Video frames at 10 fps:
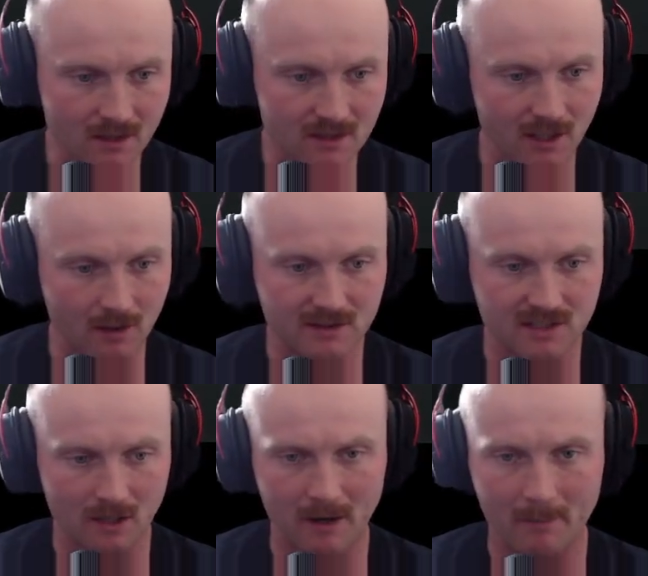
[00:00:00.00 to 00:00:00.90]
So let's
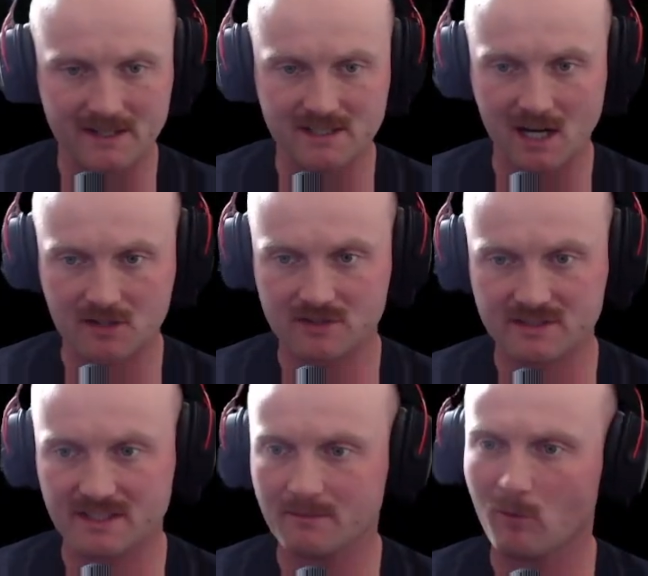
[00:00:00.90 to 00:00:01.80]
talk about my doctrines
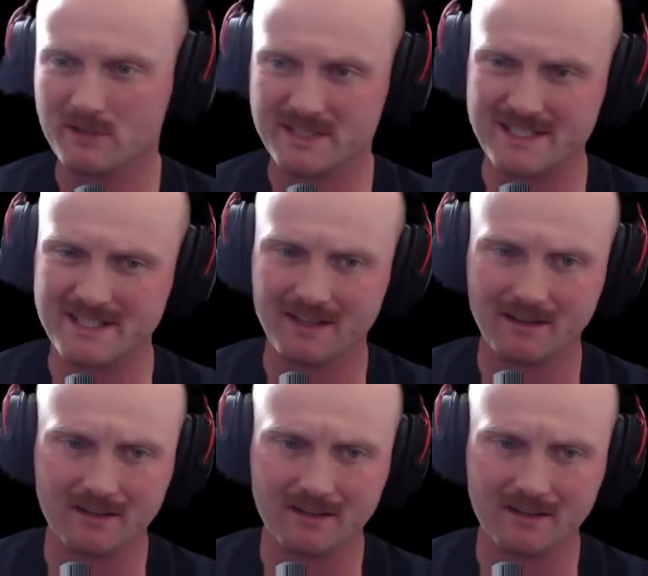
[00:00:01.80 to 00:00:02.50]
in more detail.